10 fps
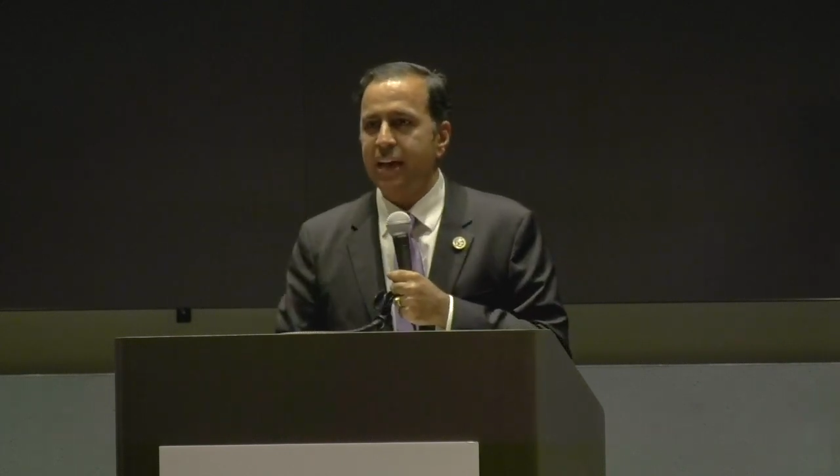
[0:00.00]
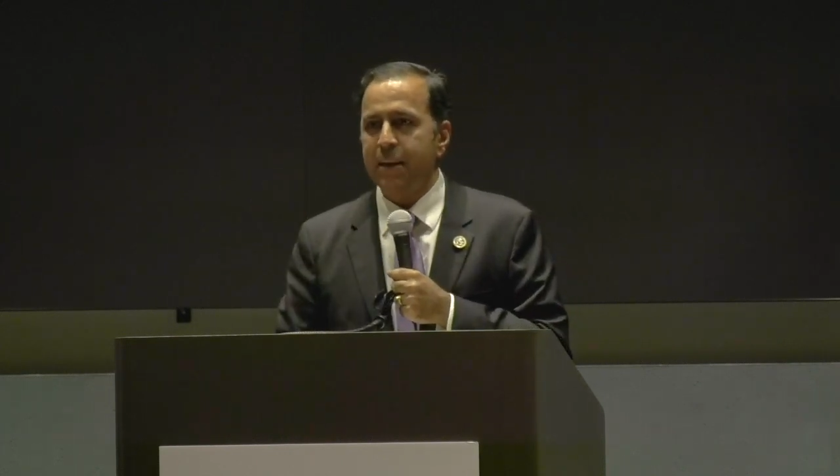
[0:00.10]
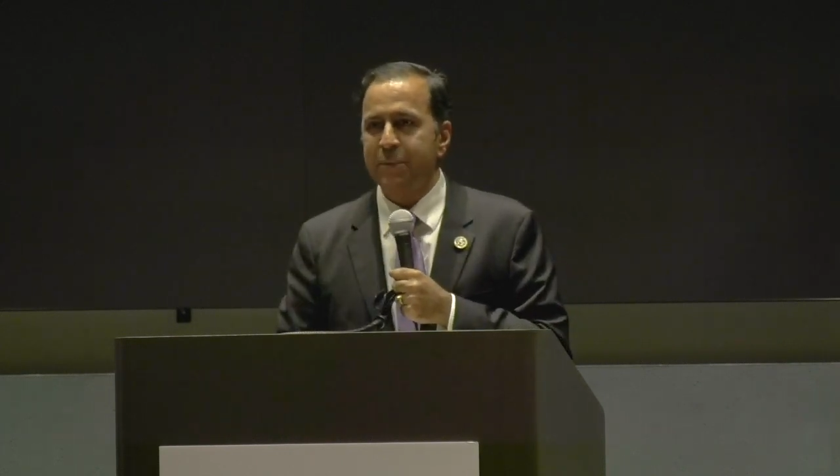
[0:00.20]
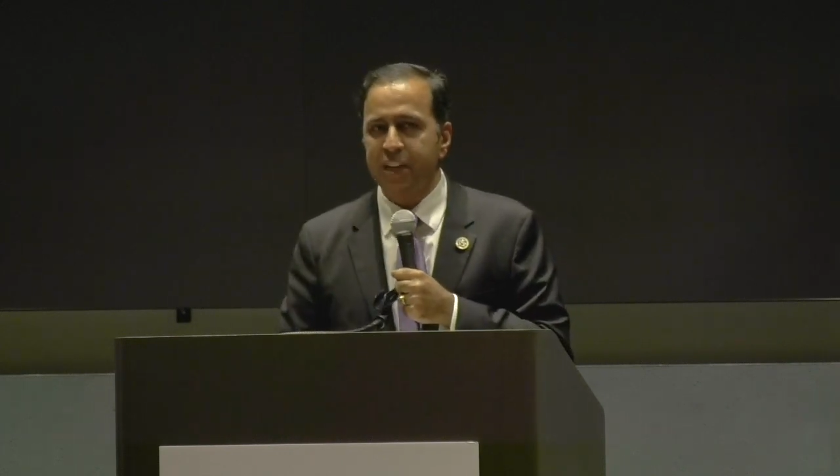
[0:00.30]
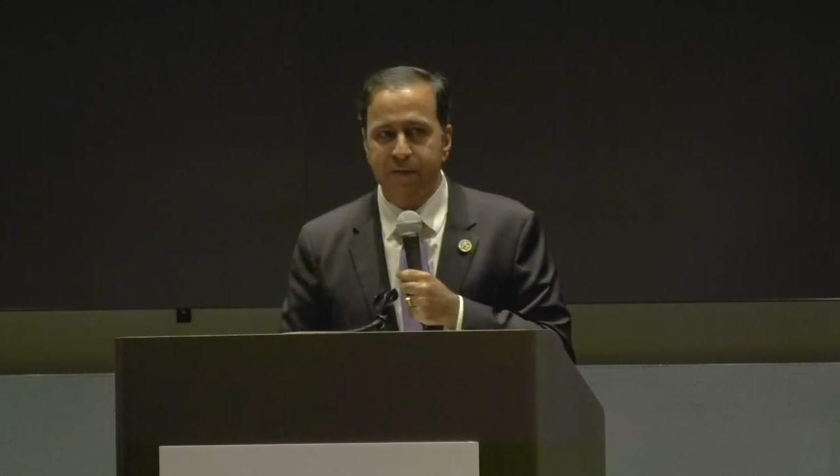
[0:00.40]

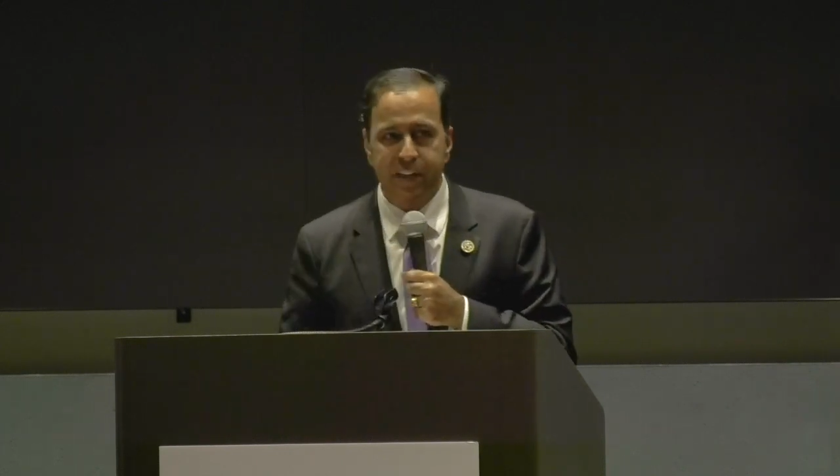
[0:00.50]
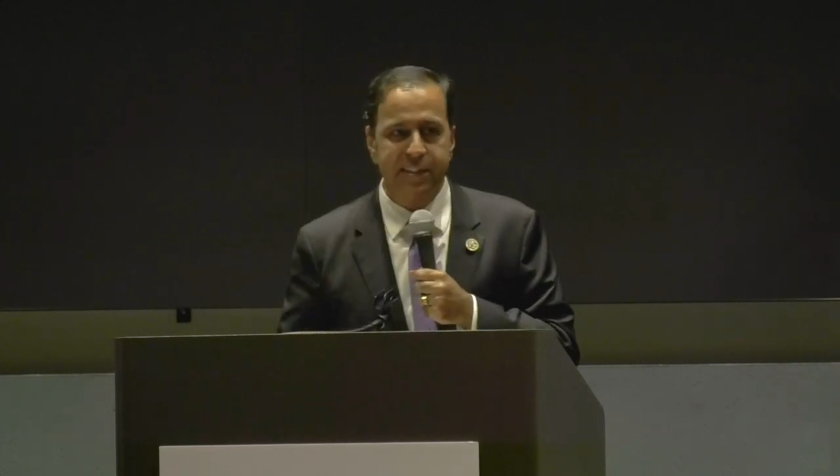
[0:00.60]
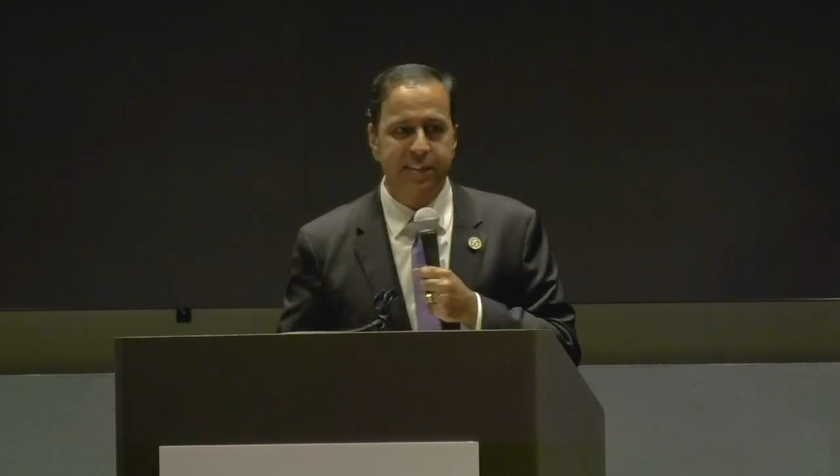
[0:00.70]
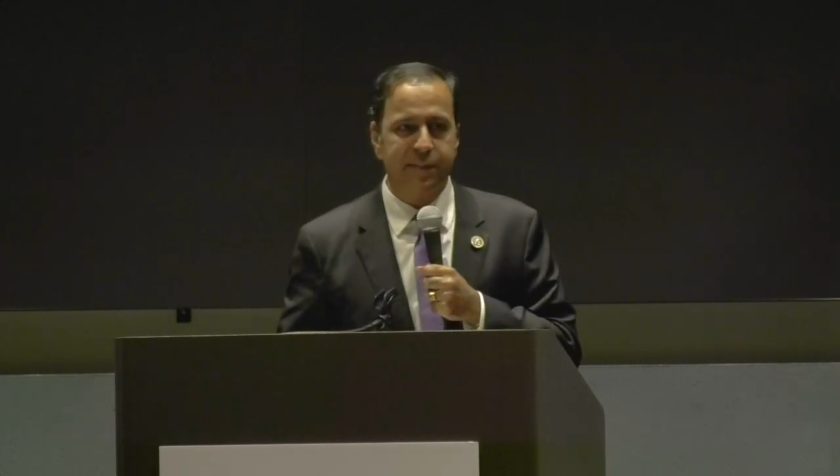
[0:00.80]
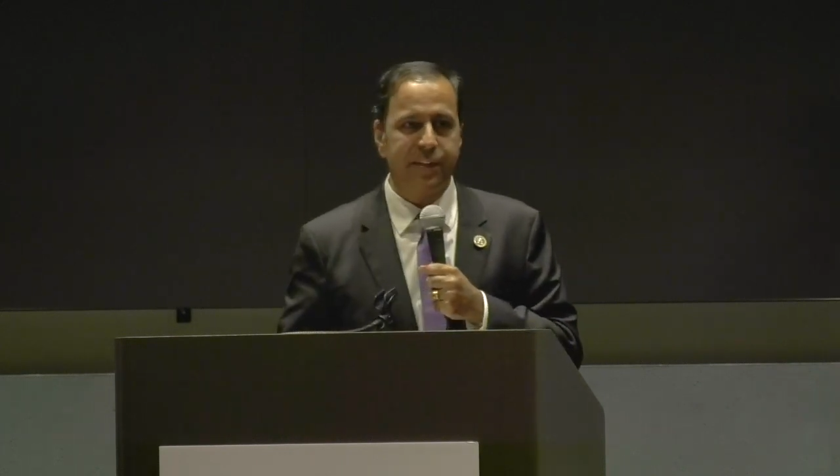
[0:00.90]
I'm
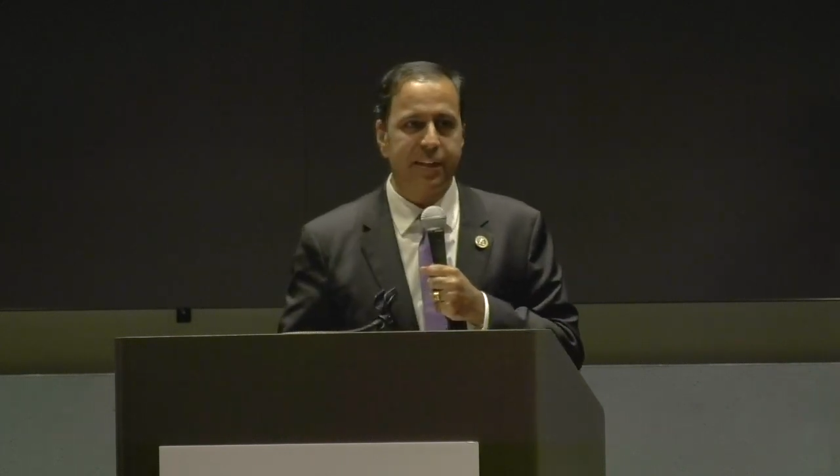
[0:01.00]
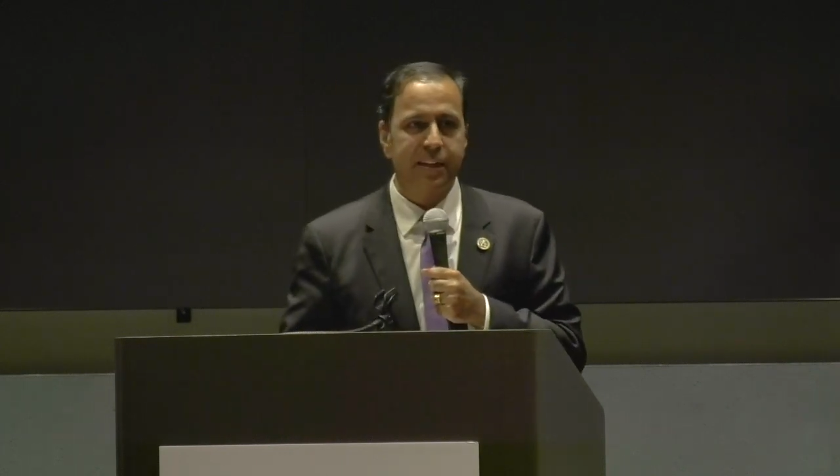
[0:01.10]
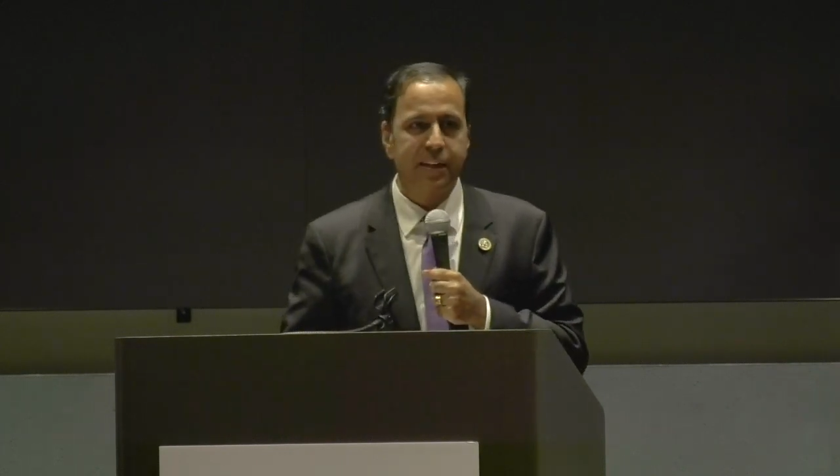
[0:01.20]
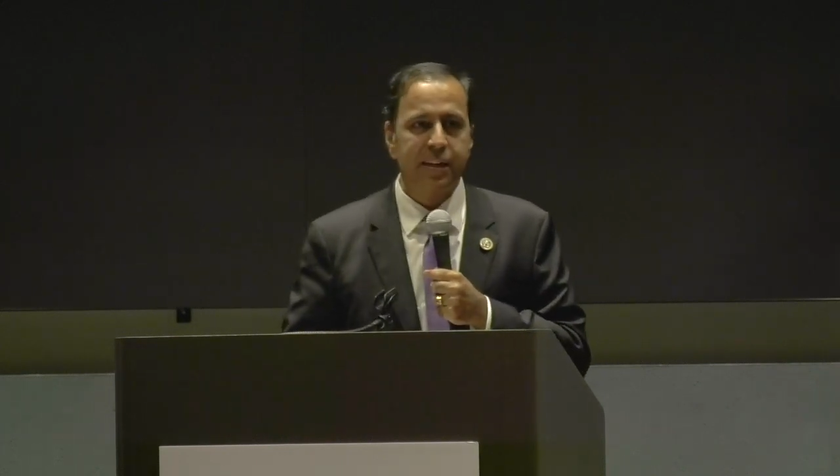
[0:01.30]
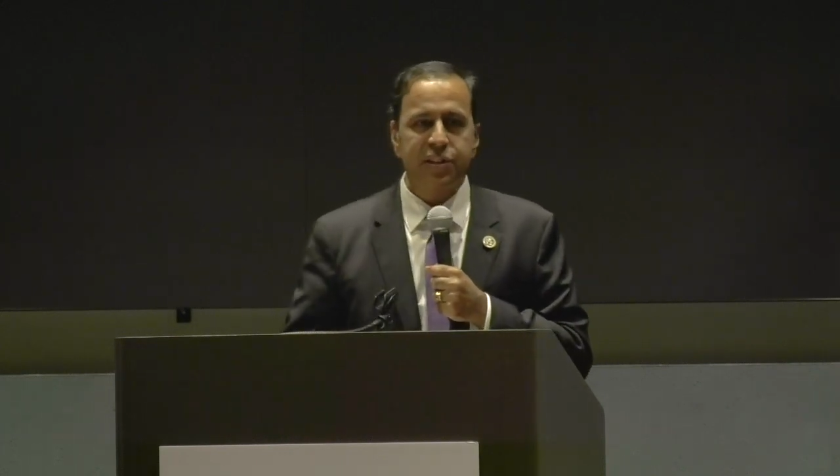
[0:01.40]
convinced of it.